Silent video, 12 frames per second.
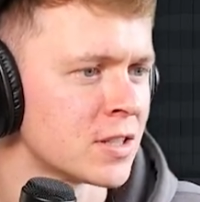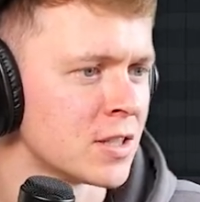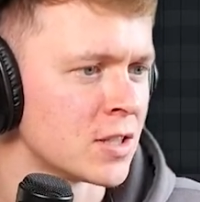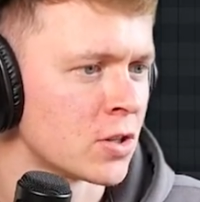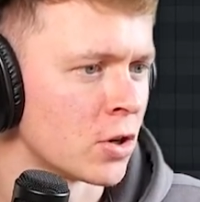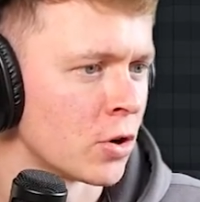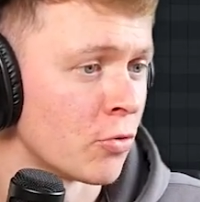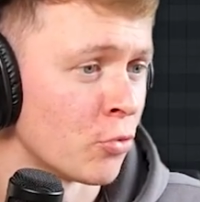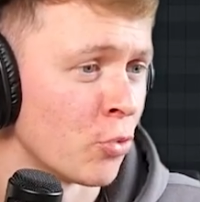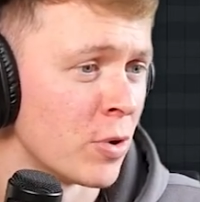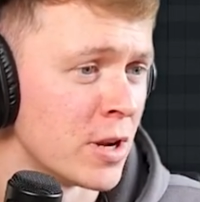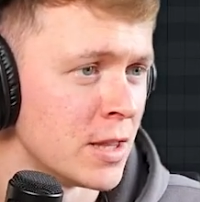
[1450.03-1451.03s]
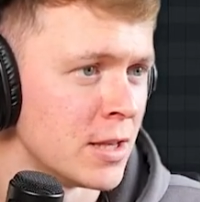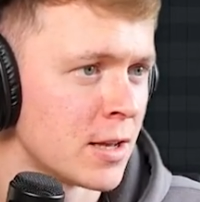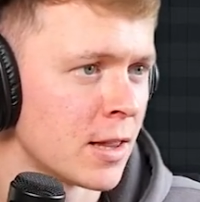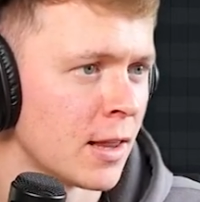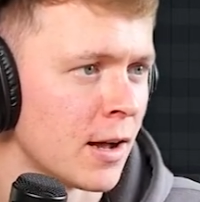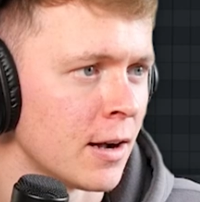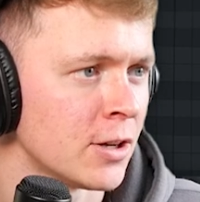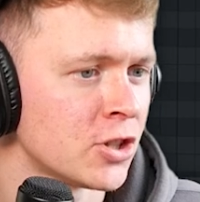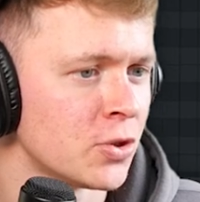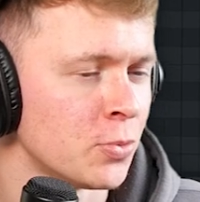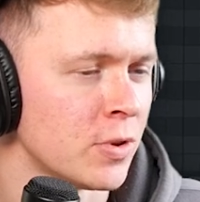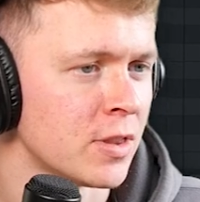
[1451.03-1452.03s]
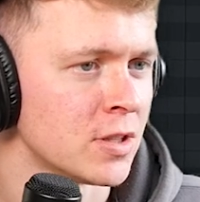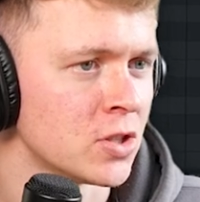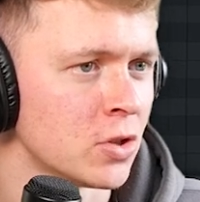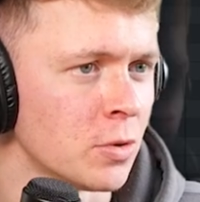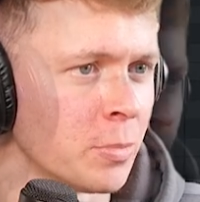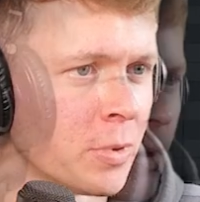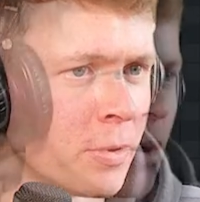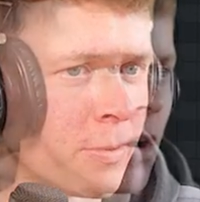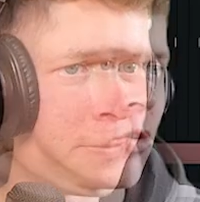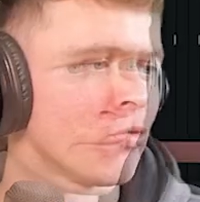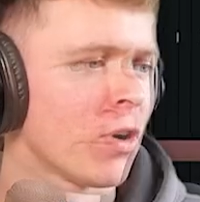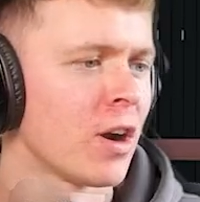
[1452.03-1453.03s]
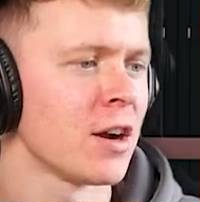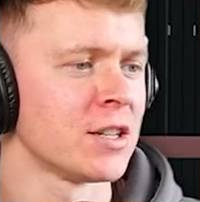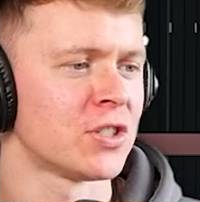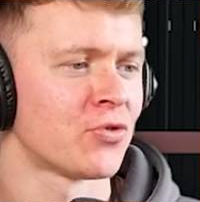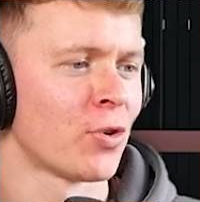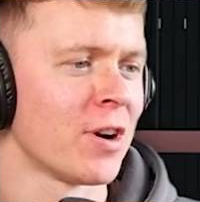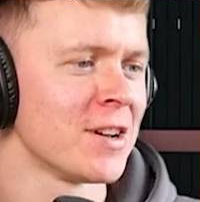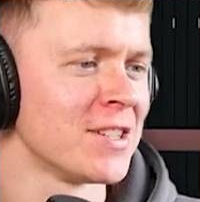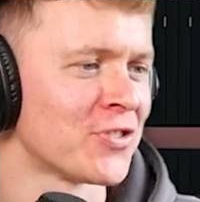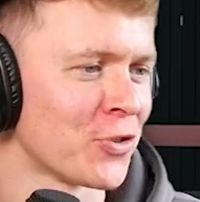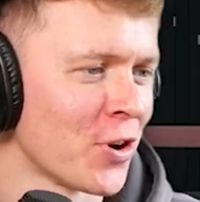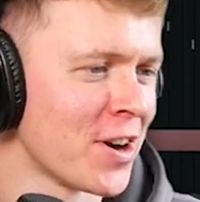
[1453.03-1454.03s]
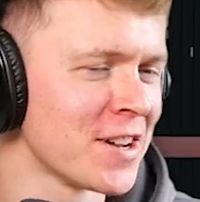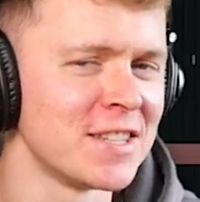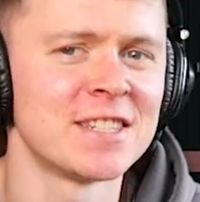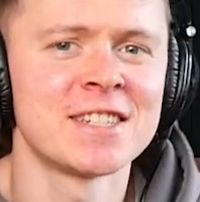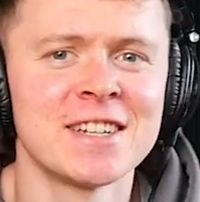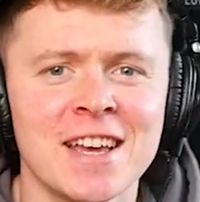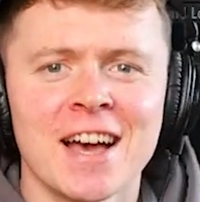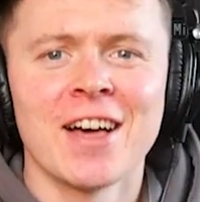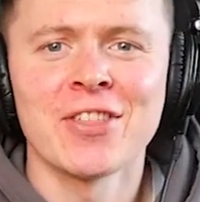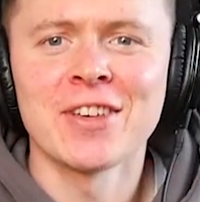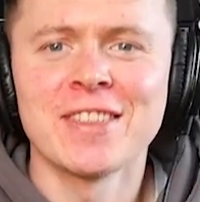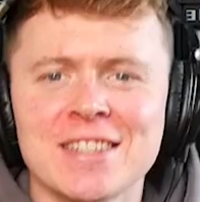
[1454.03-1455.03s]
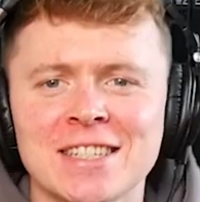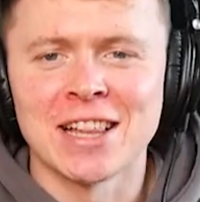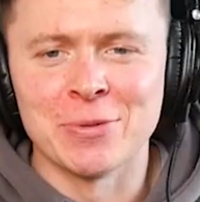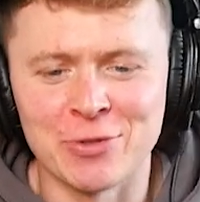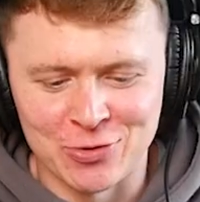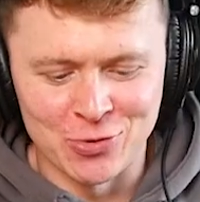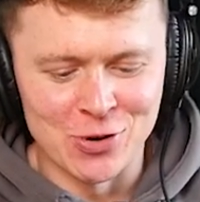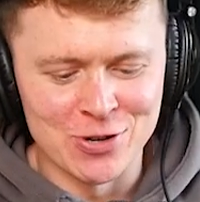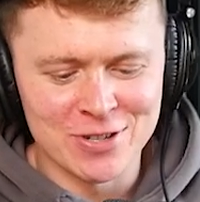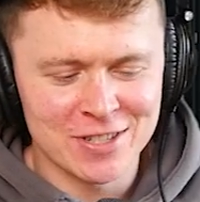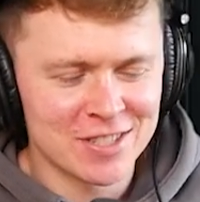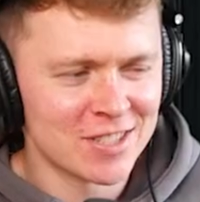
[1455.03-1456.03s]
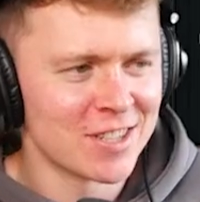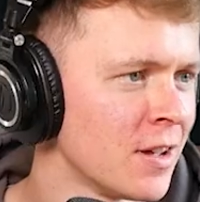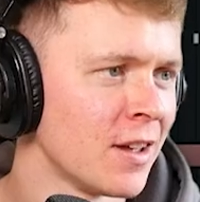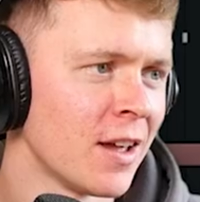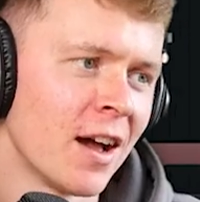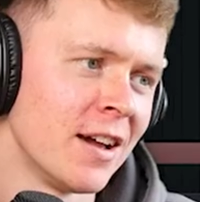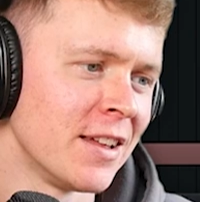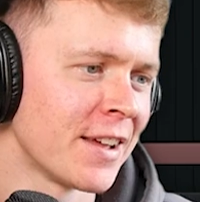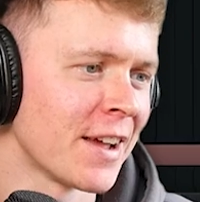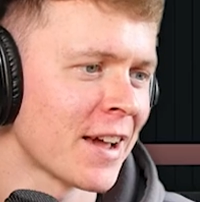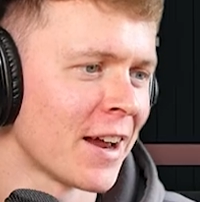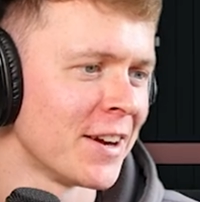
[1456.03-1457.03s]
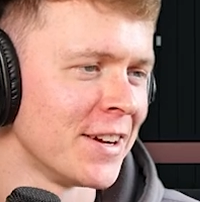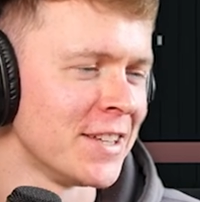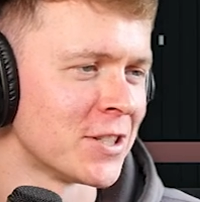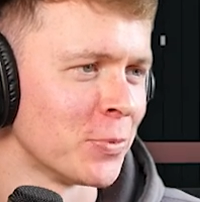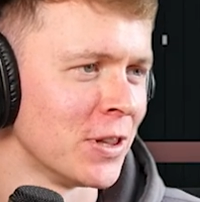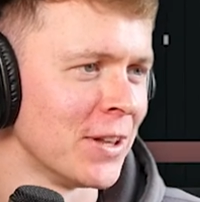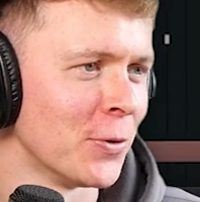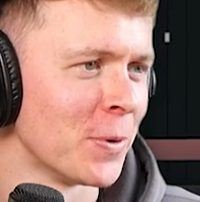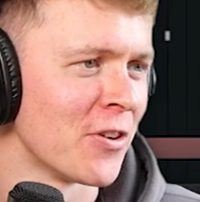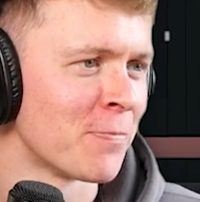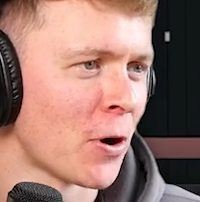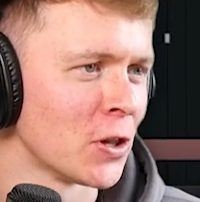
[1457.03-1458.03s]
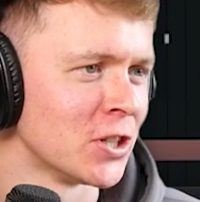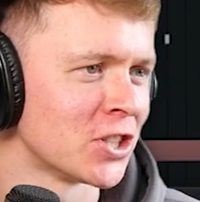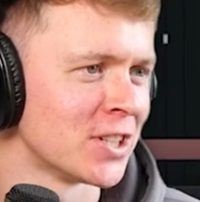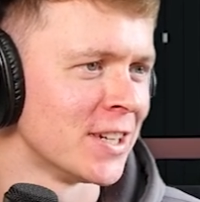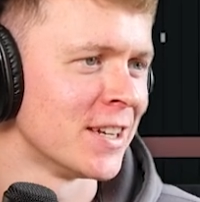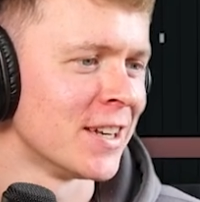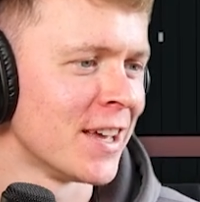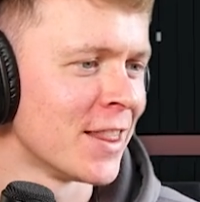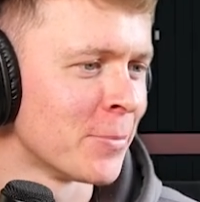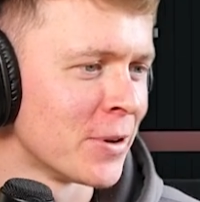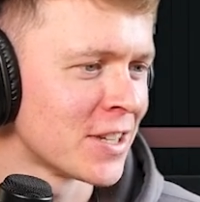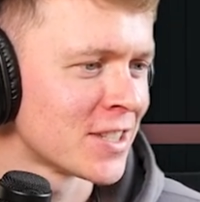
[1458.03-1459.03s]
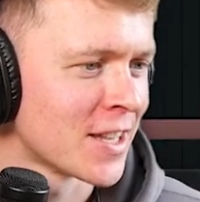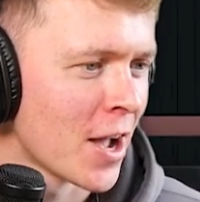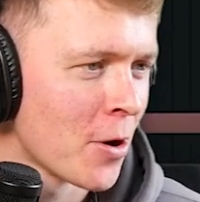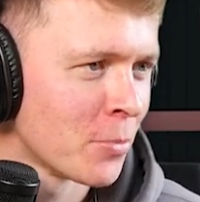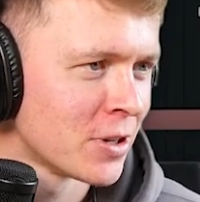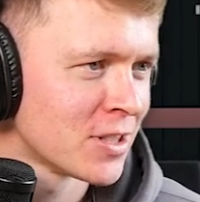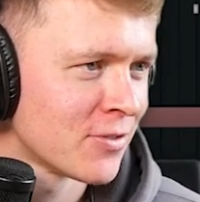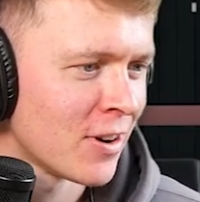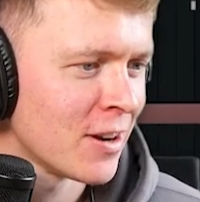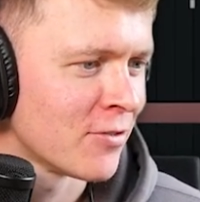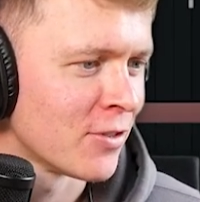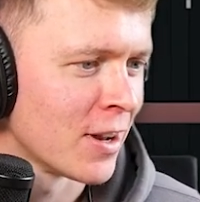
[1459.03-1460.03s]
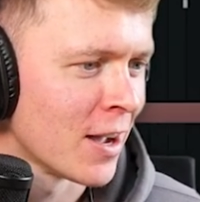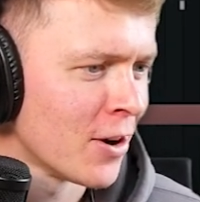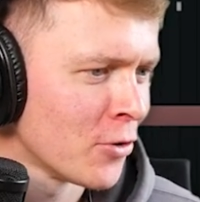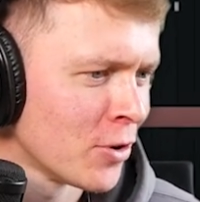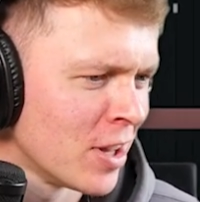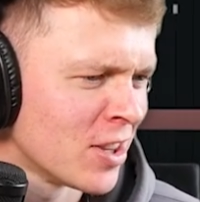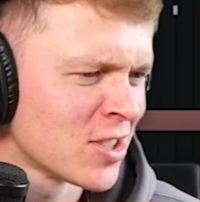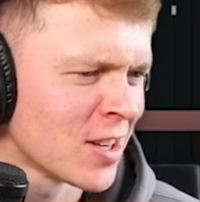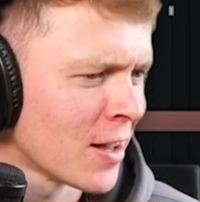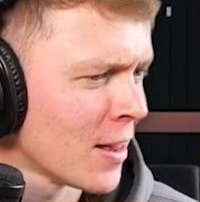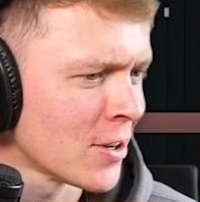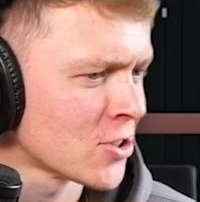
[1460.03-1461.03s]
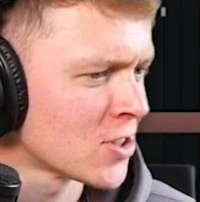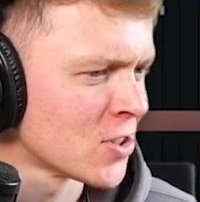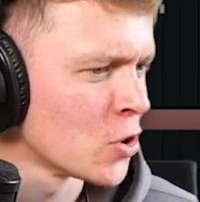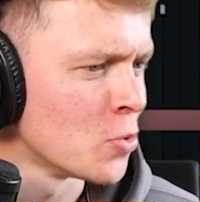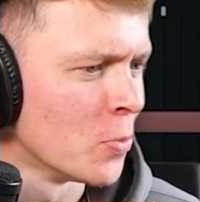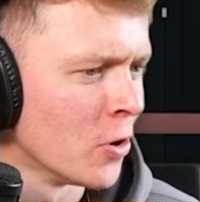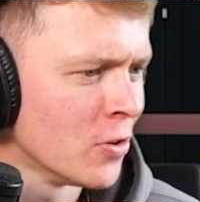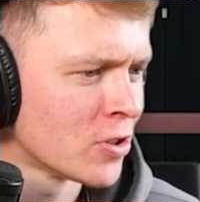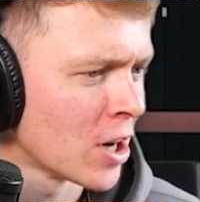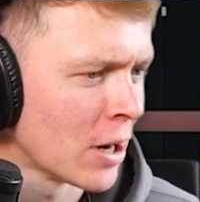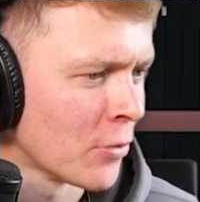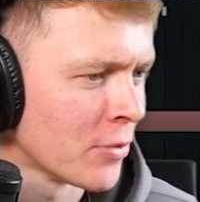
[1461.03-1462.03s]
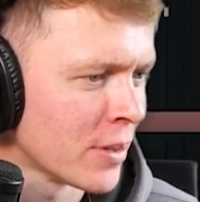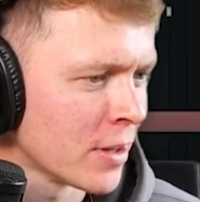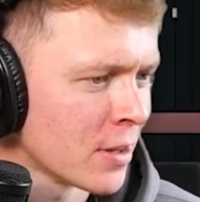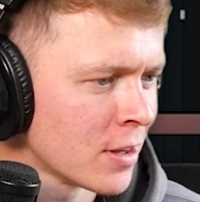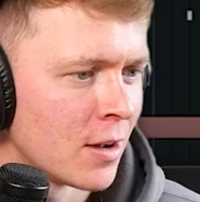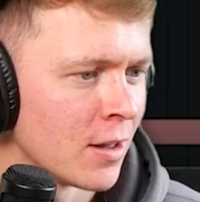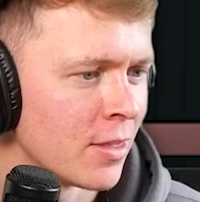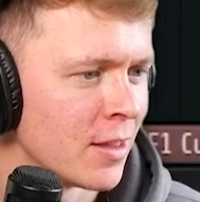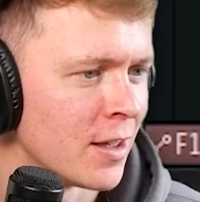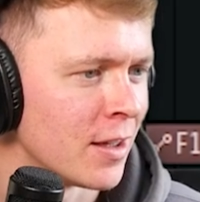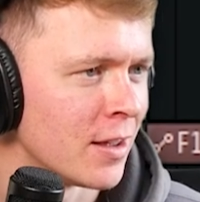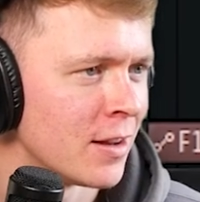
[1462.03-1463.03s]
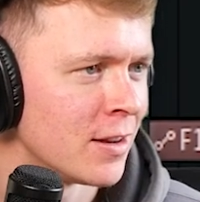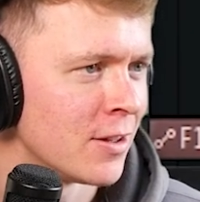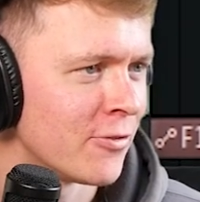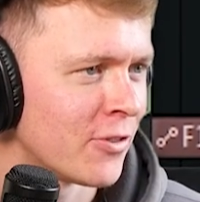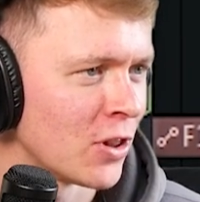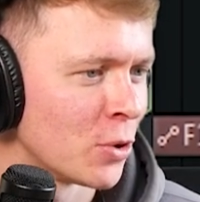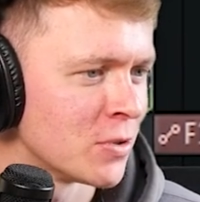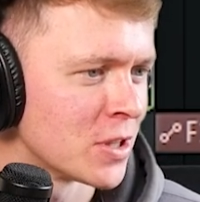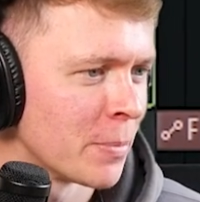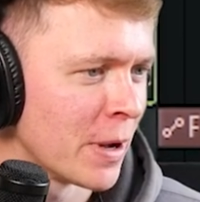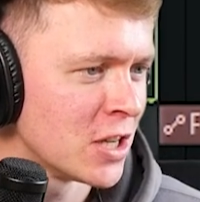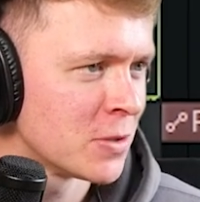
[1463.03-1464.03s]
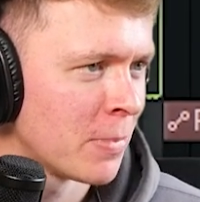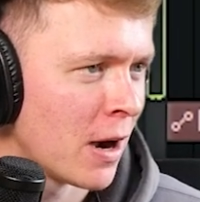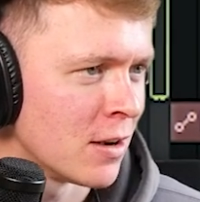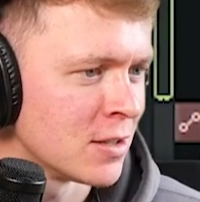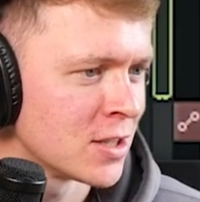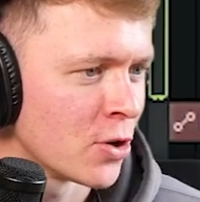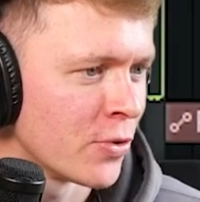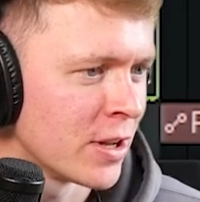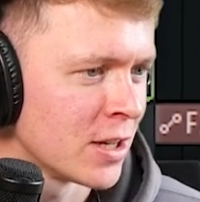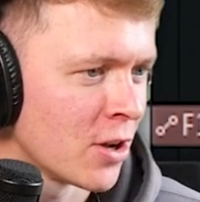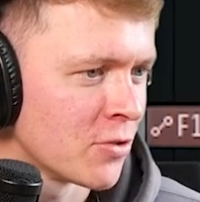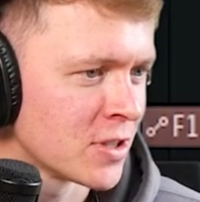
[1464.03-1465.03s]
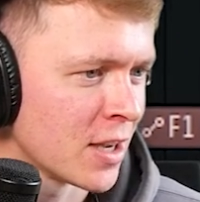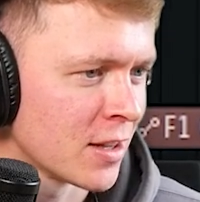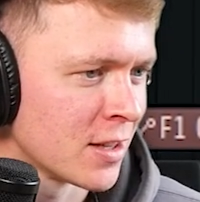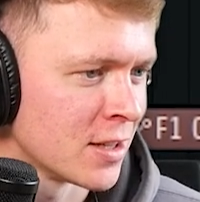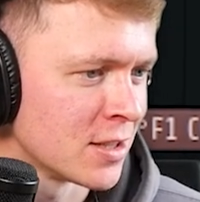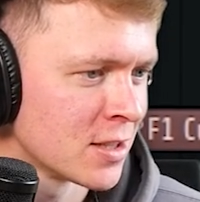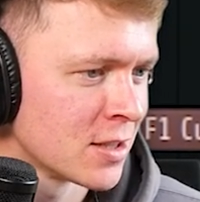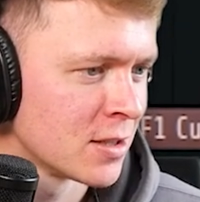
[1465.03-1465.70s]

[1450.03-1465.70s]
because it's going to really clash with the sub. Right. I think this element works. Yeah, it kind of needs a little bit of polishing in the mix down, but it's fine for now. It doesn't clash too much, I don't think. And then it follows the bass pattern, so then it goes like this.